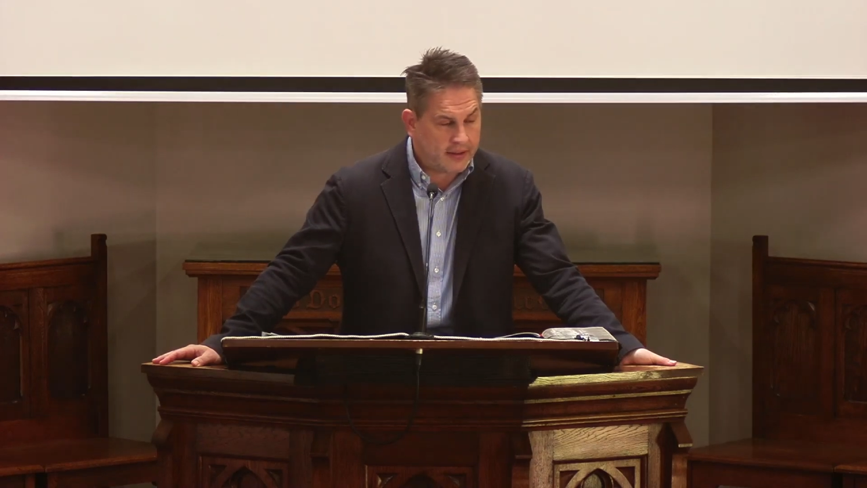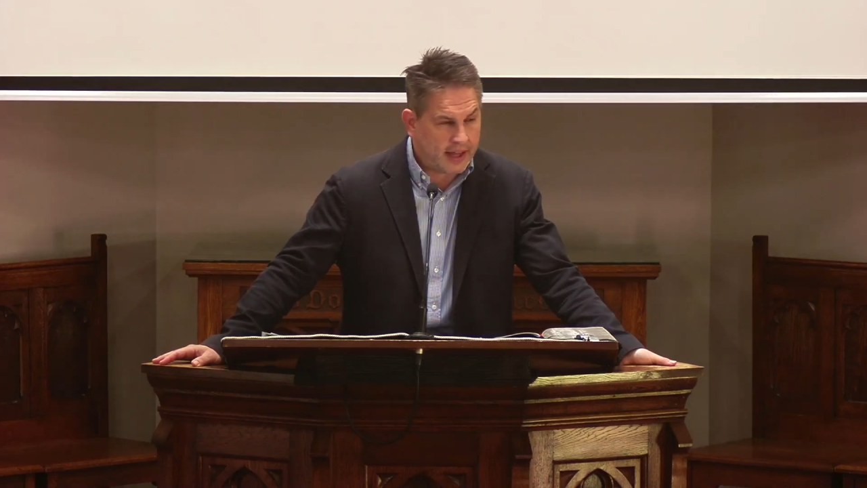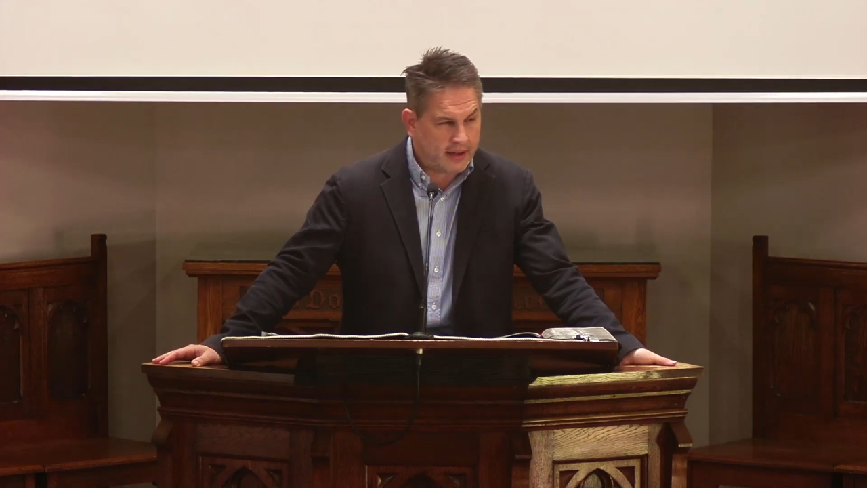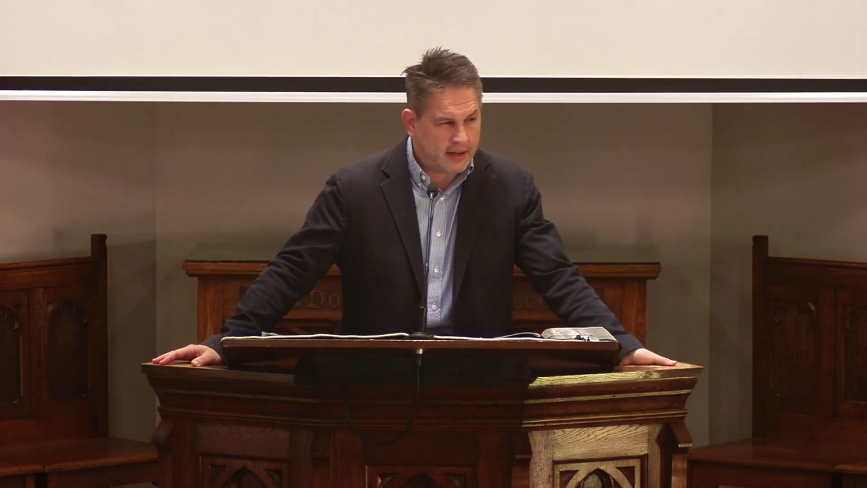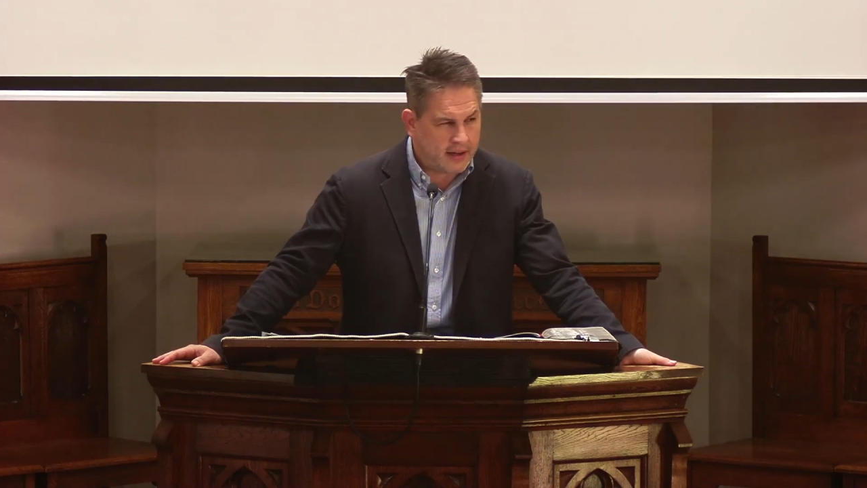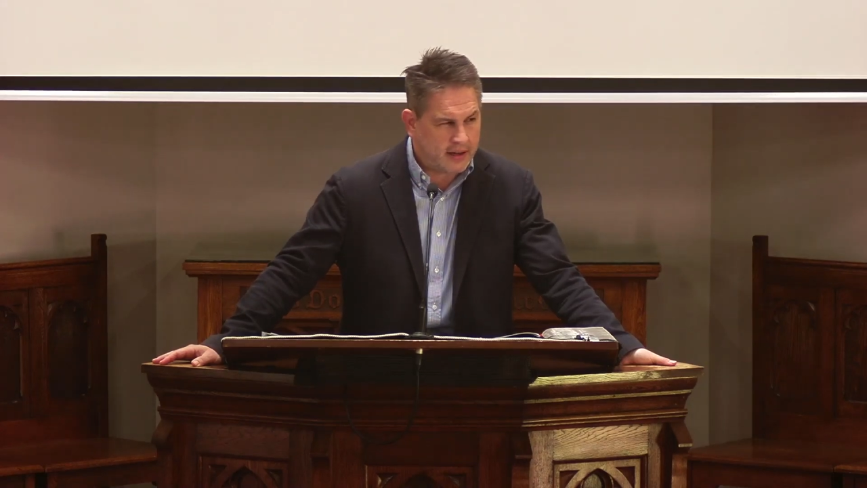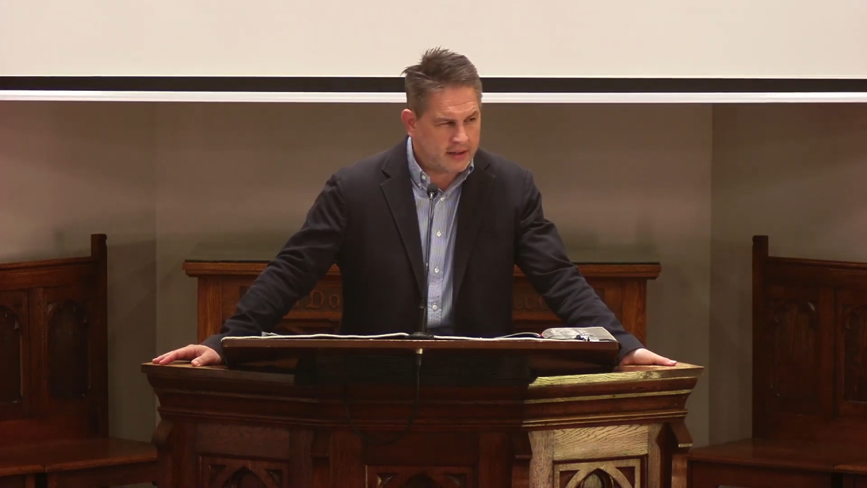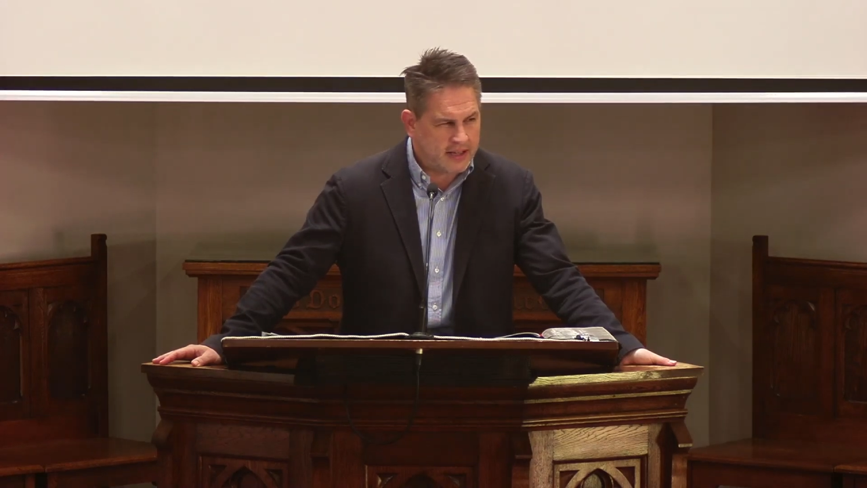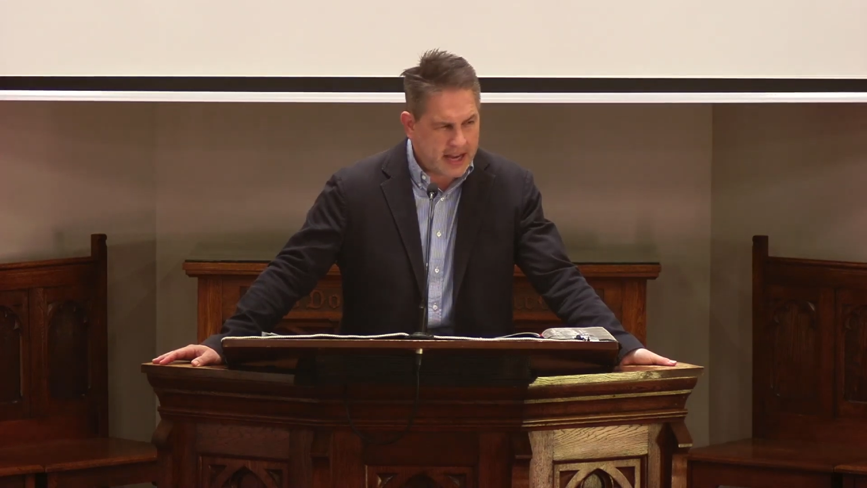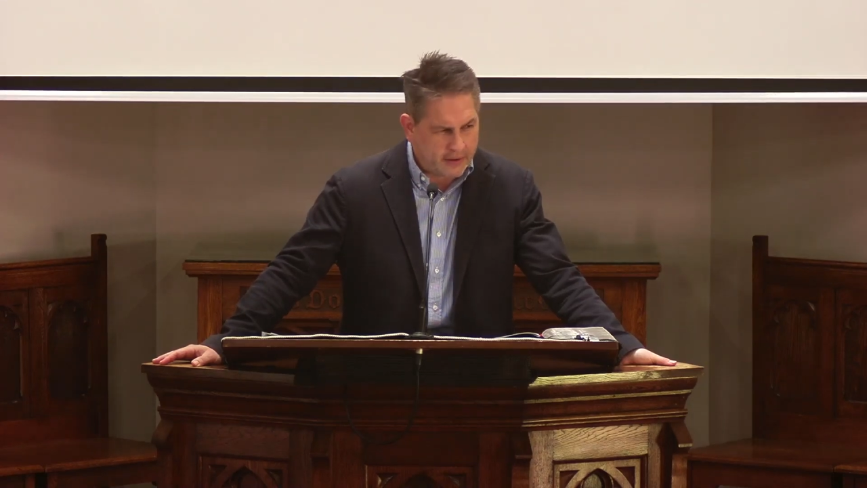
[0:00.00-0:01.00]
that it
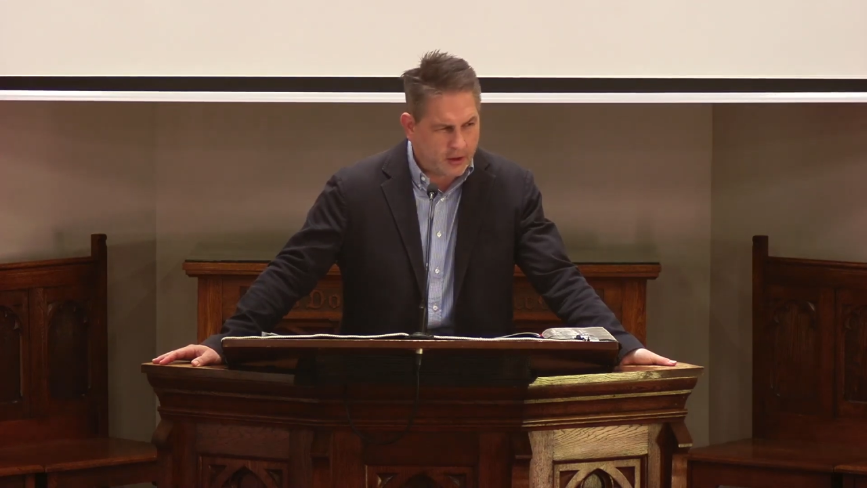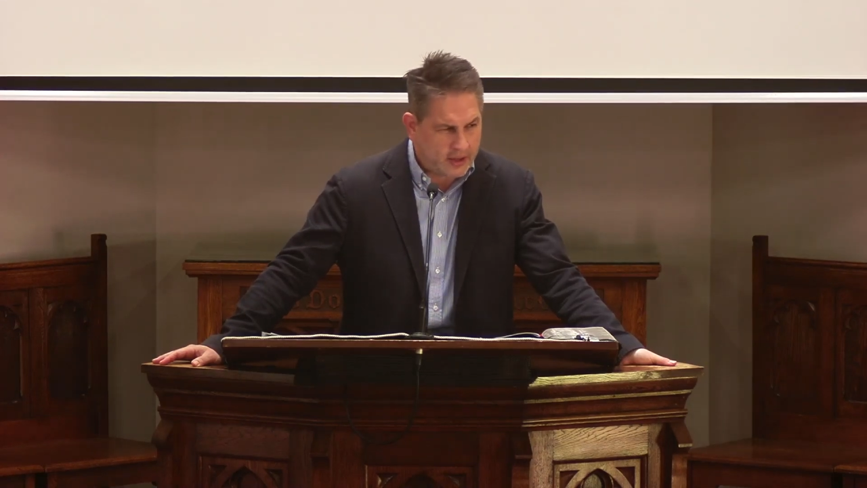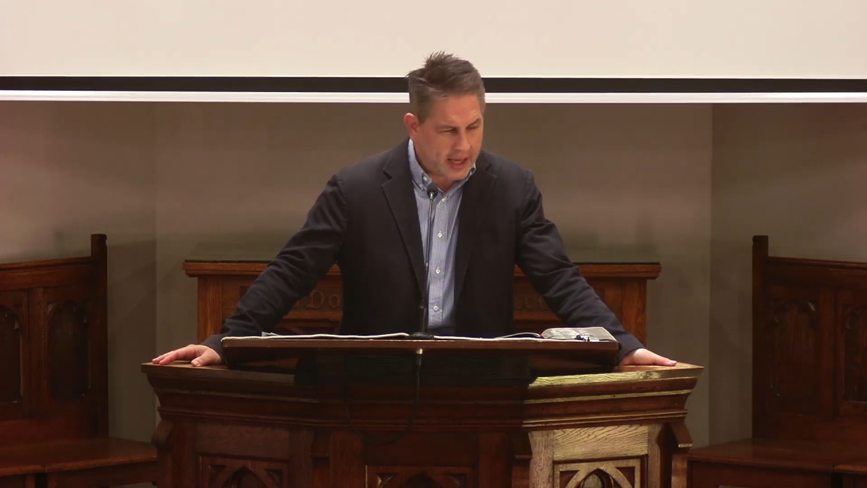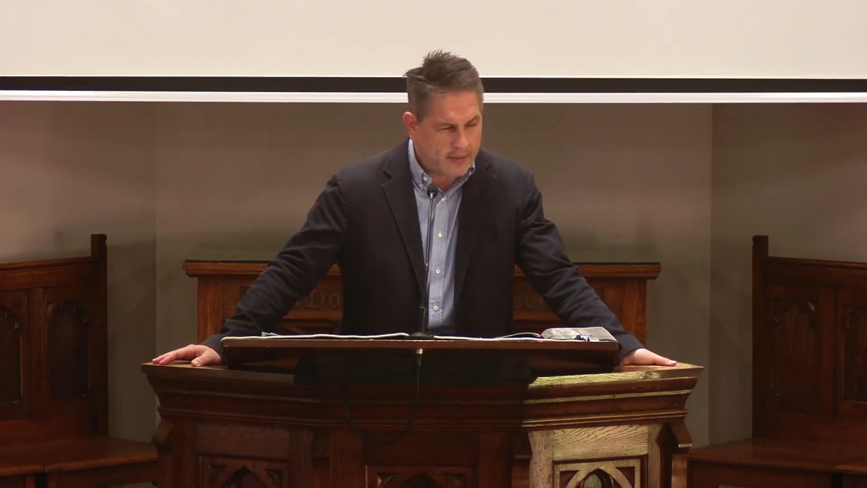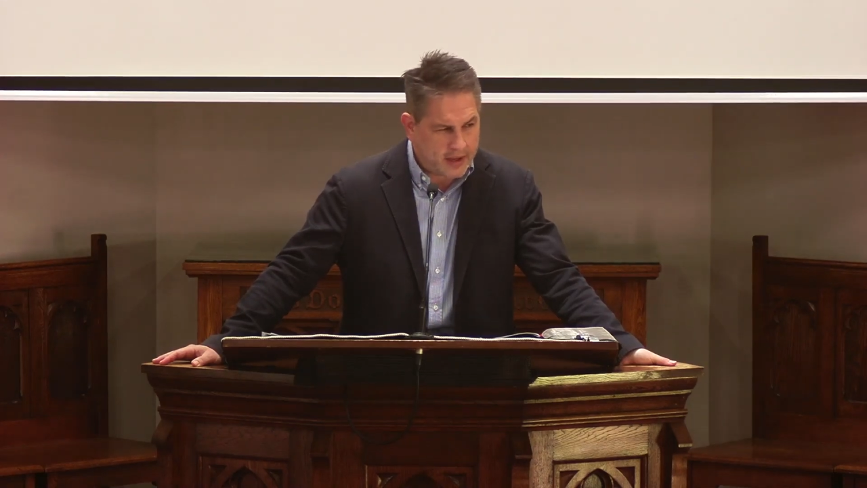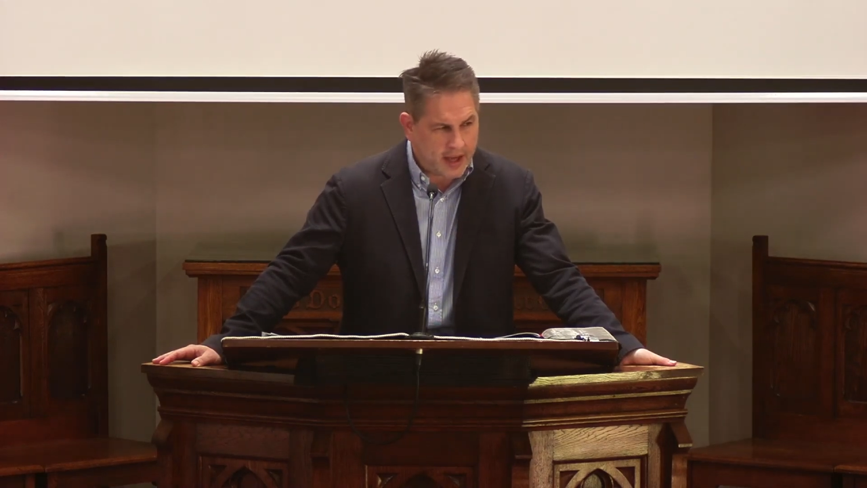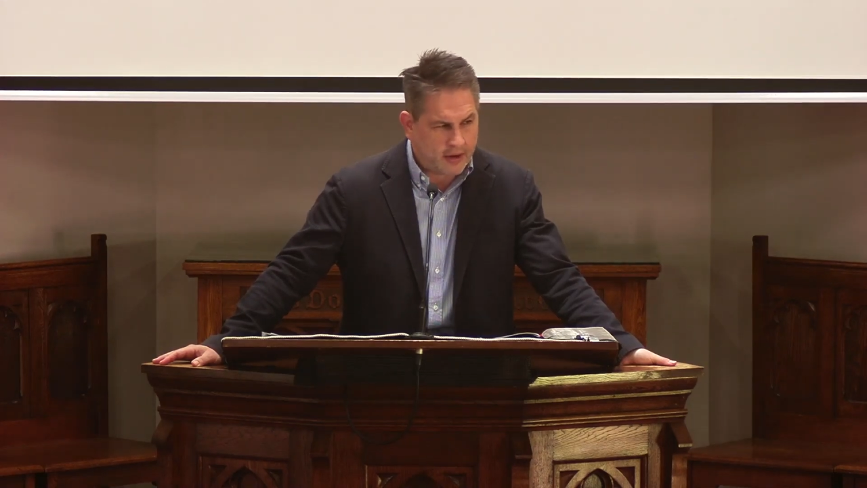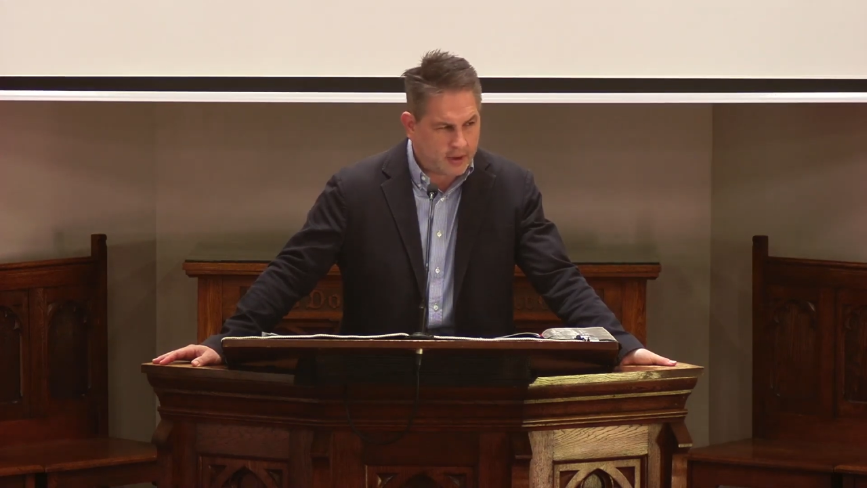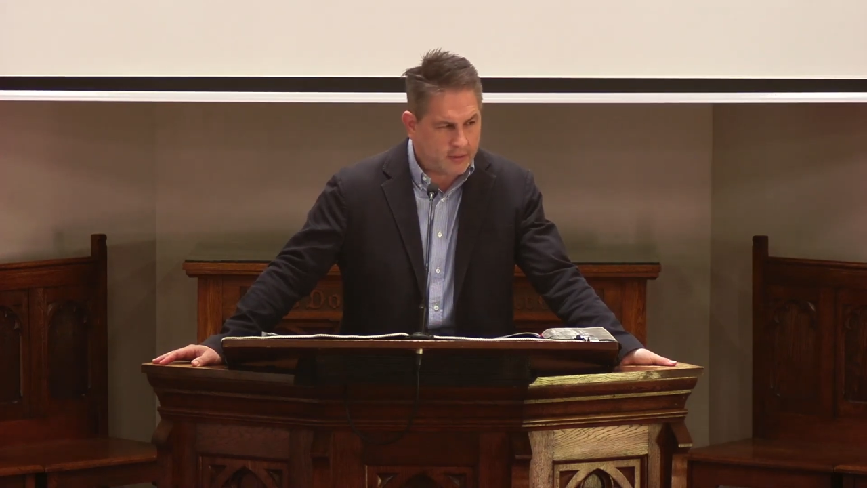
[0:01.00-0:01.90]
is never okay to be angry